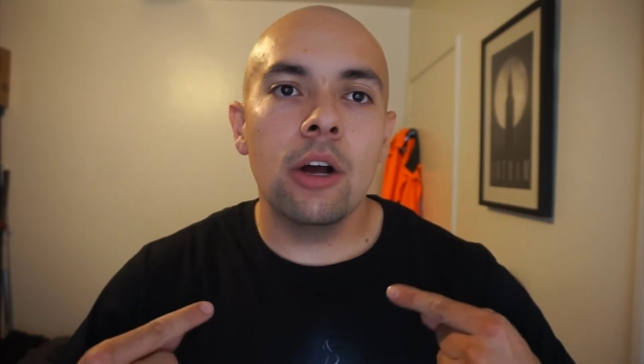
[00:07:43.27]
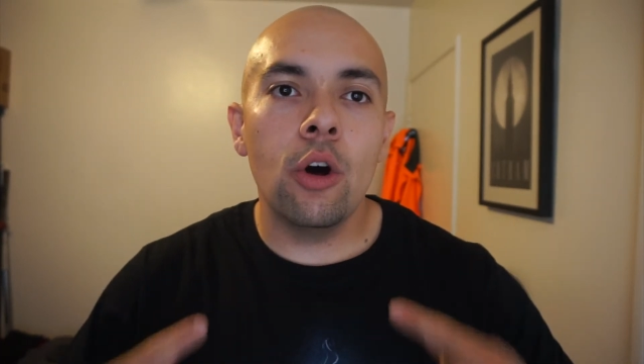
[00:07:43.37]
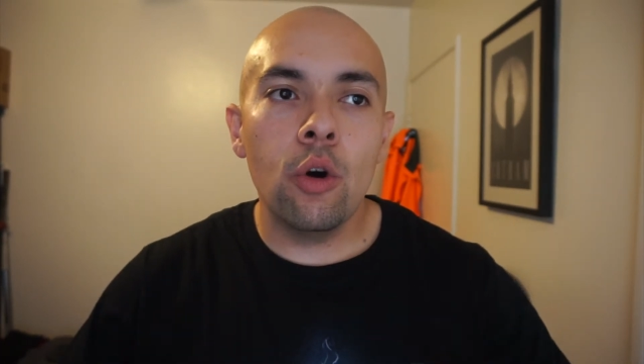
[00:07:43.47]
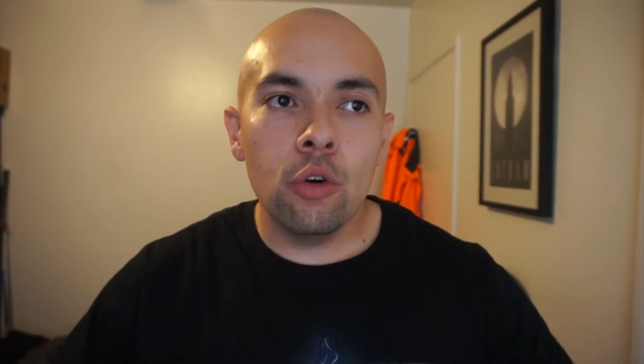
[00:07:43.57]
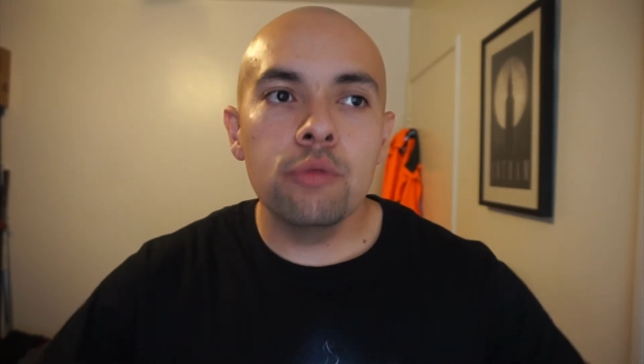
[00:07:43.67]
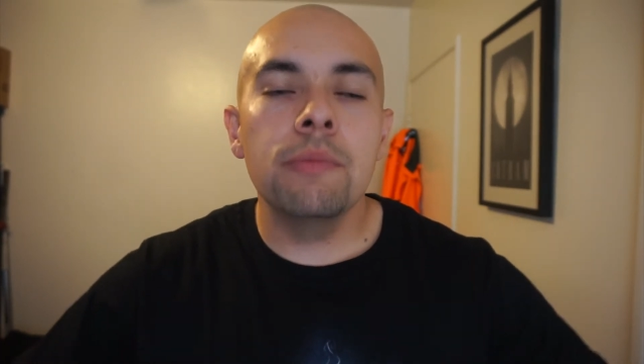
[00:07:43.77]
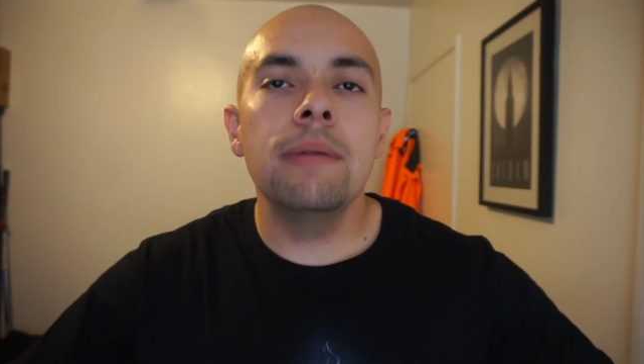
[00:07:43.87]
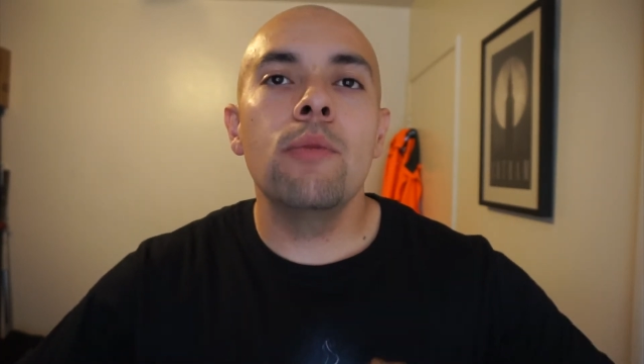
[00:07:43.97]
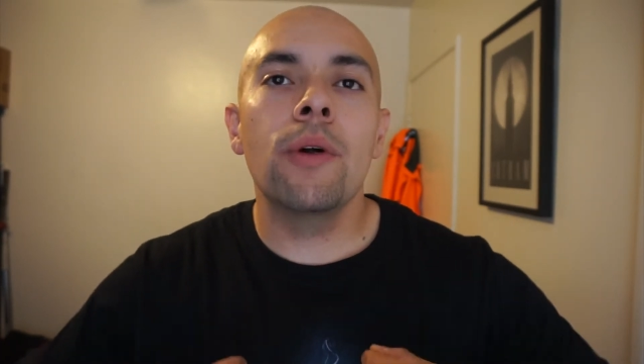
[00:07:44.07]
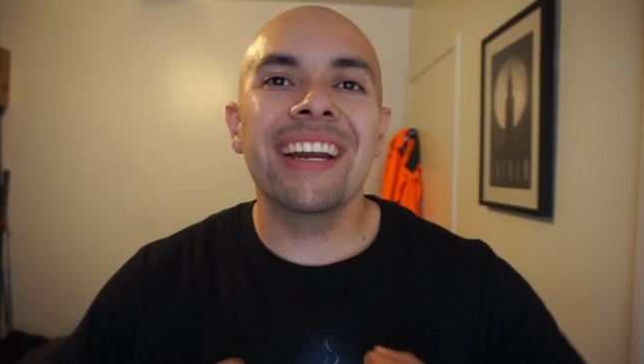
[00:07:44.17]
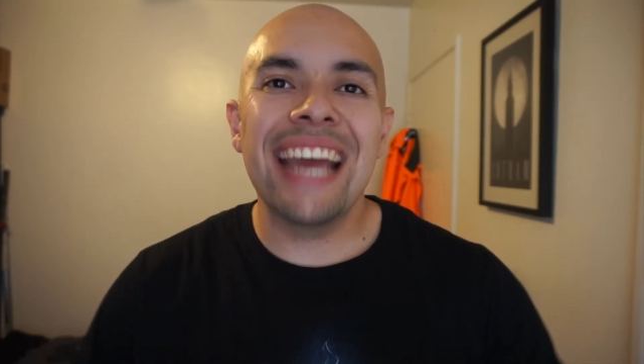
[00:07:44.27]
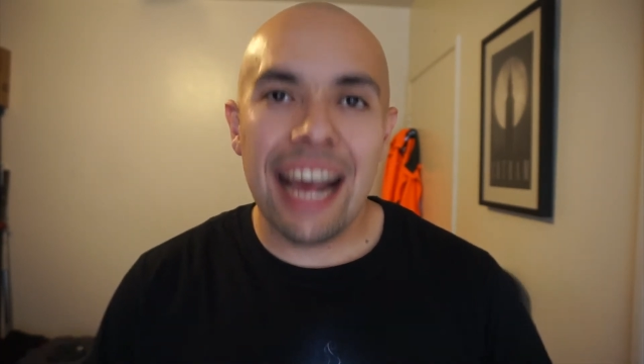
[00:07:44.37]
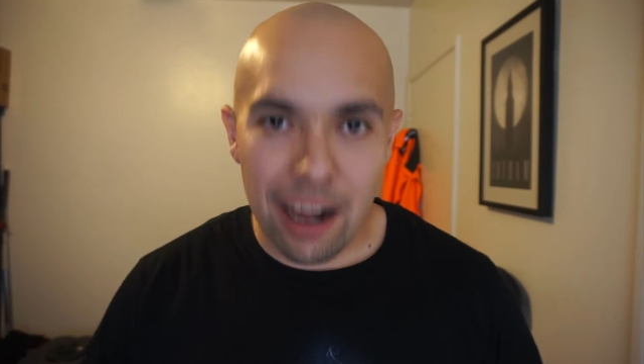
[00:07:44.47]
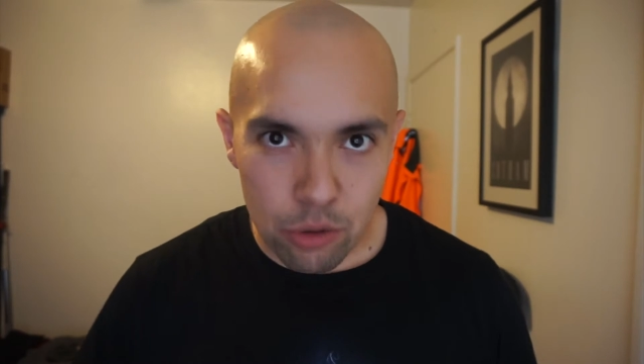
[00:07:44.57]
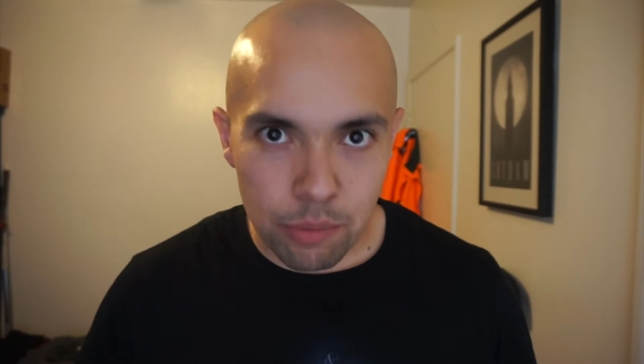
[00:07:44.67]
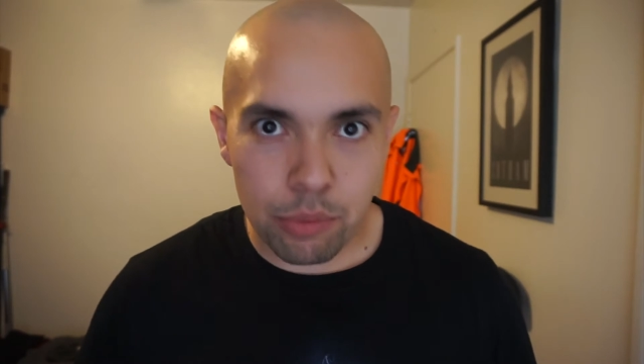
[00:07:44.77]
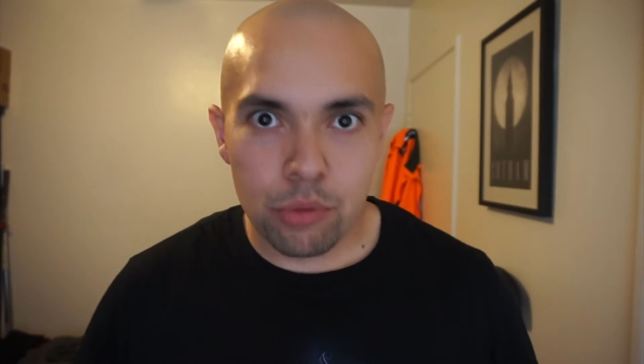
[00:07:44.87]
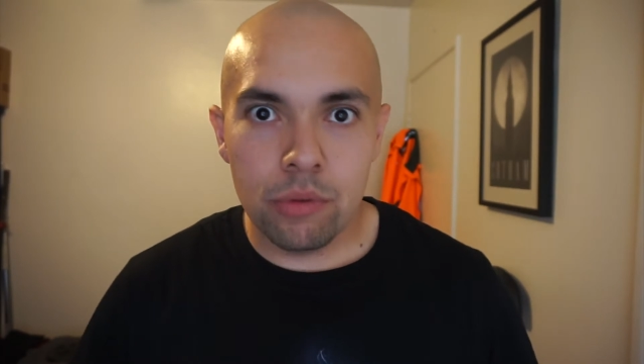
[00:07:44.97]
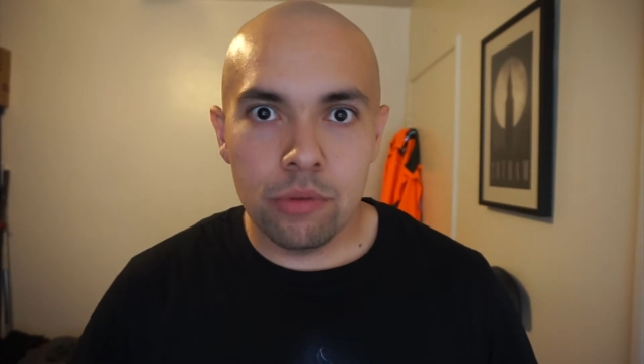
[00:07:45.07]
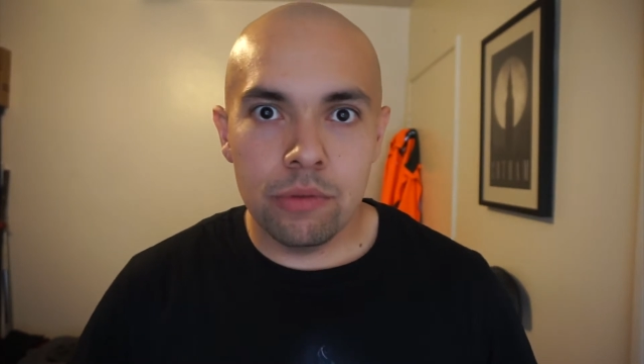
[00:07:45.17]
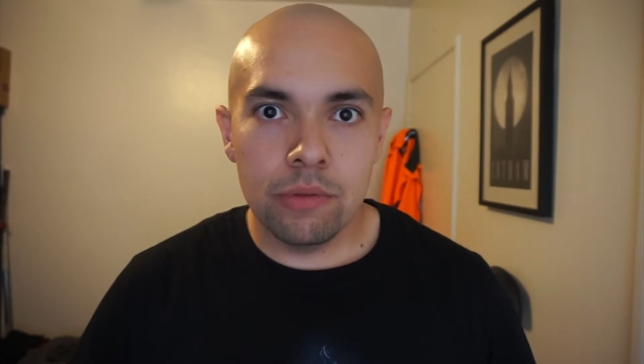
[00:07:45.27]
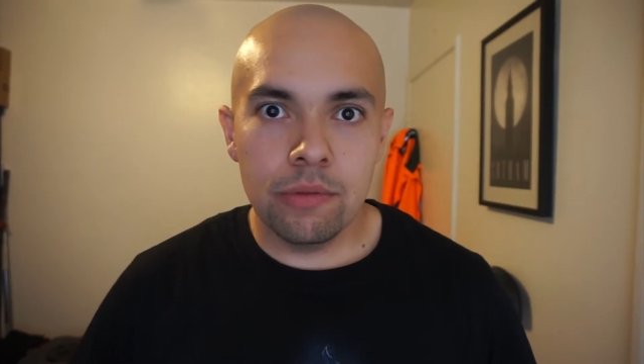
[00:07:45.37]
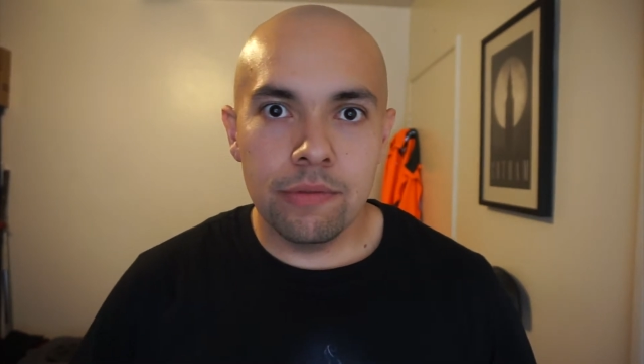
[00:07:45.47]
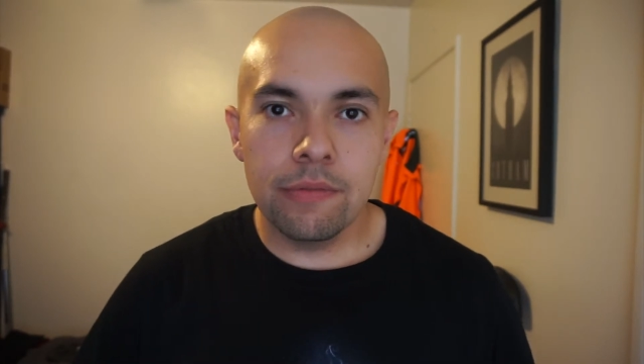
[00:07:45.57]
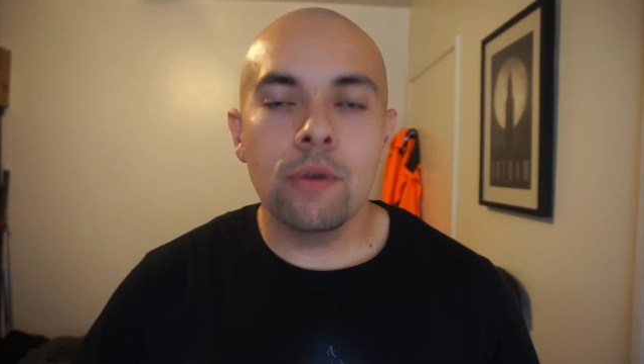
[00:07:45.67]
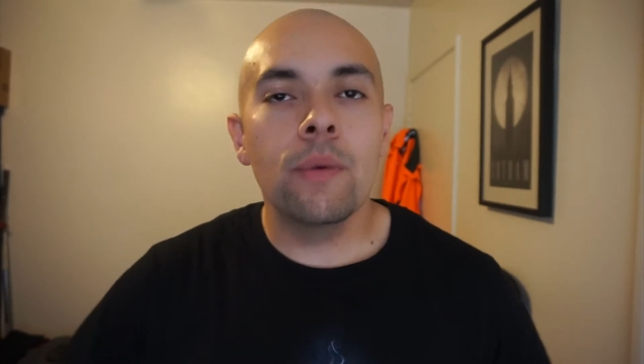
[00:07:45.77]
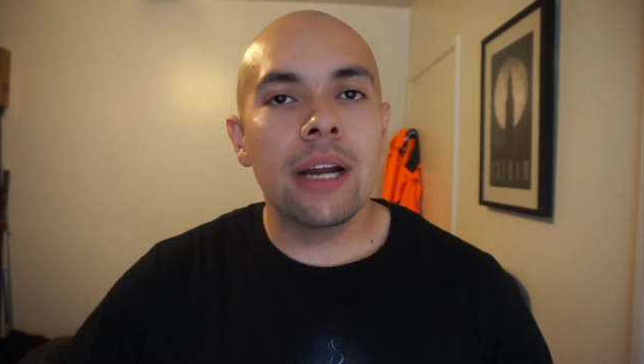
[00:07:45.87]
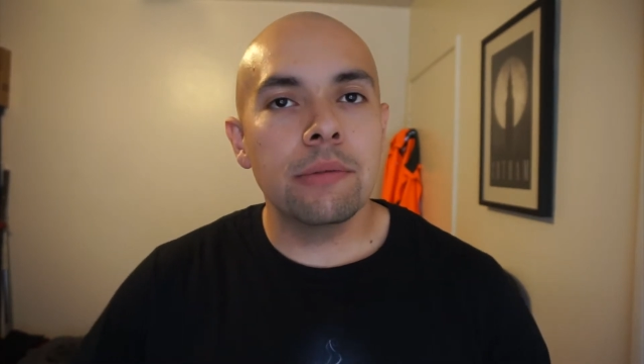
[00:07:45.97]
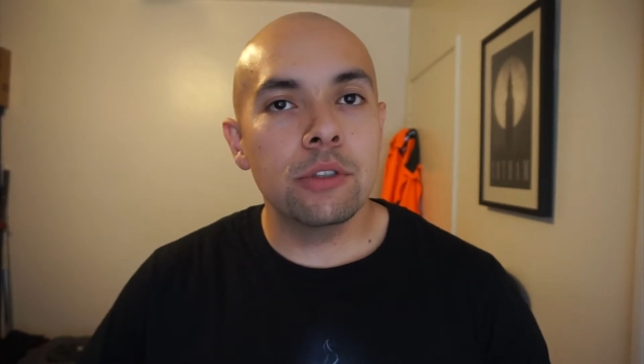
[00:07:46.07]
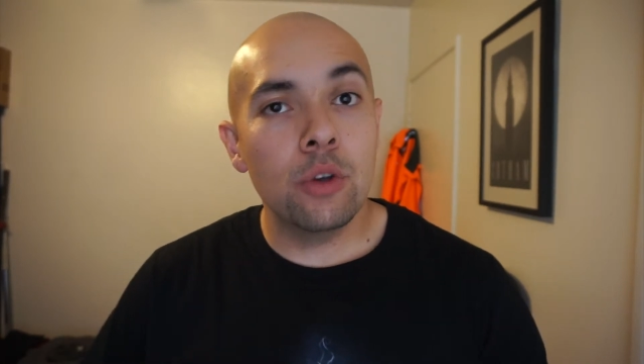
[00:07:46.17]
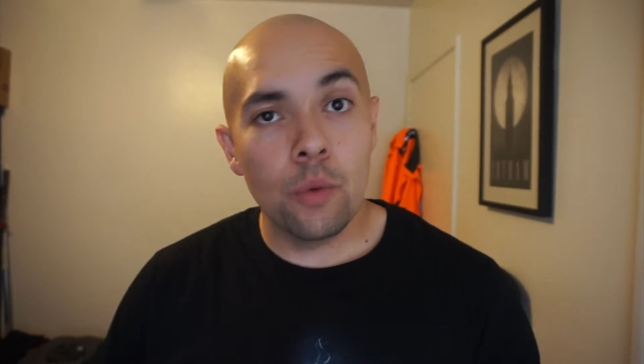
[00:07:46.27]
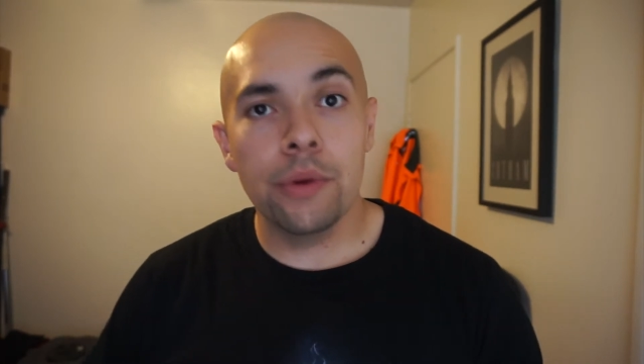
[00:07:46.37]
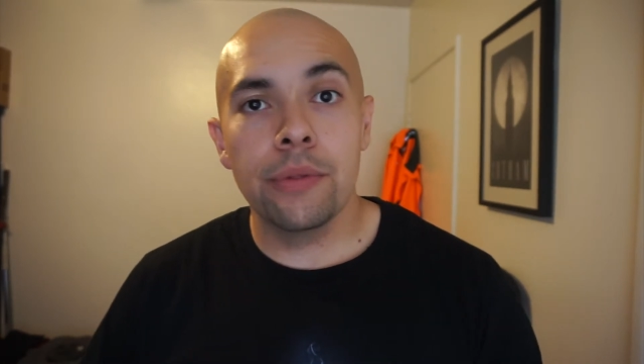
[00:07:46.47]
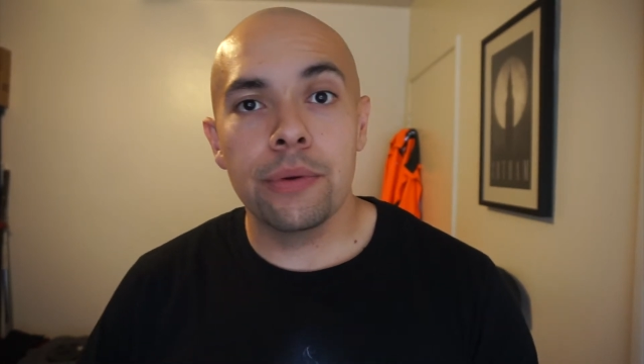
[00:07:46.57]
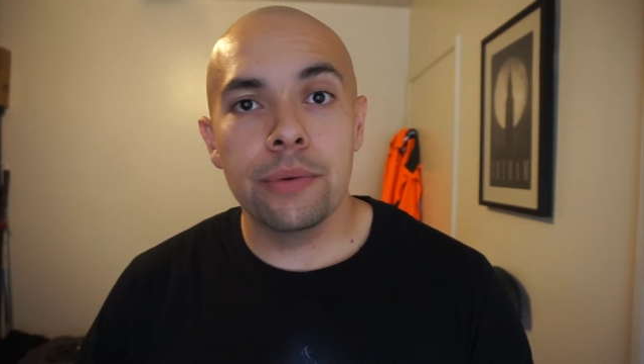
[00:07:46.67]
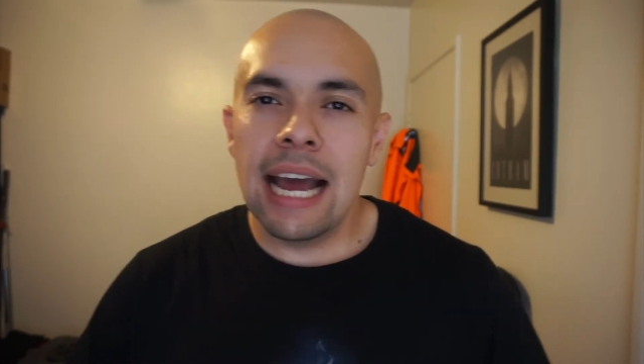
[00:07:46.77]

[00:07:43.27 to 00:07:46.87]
hold me more accountable for what I was going through.